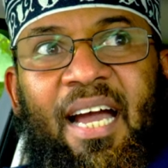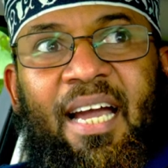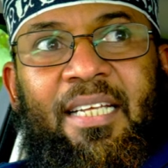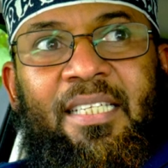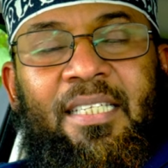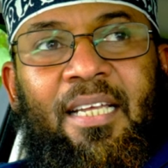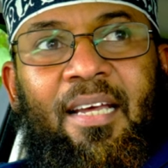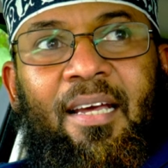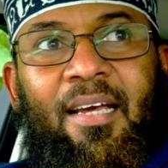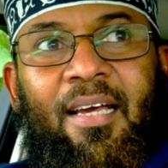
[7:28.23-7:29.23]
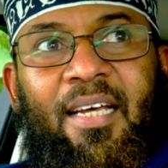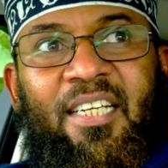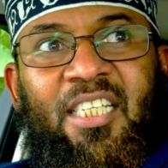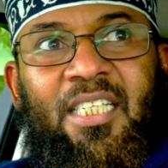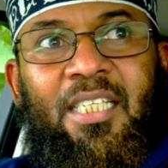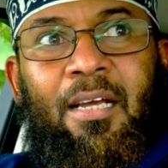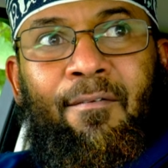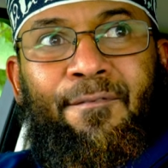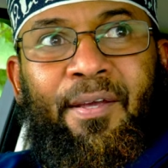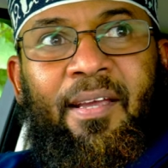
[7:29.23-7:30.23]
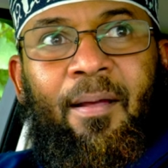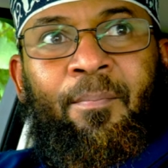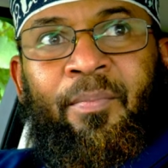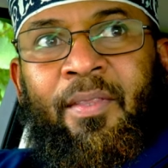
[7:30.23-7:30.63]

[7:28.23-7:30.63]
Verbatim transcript: eyes and he see a figure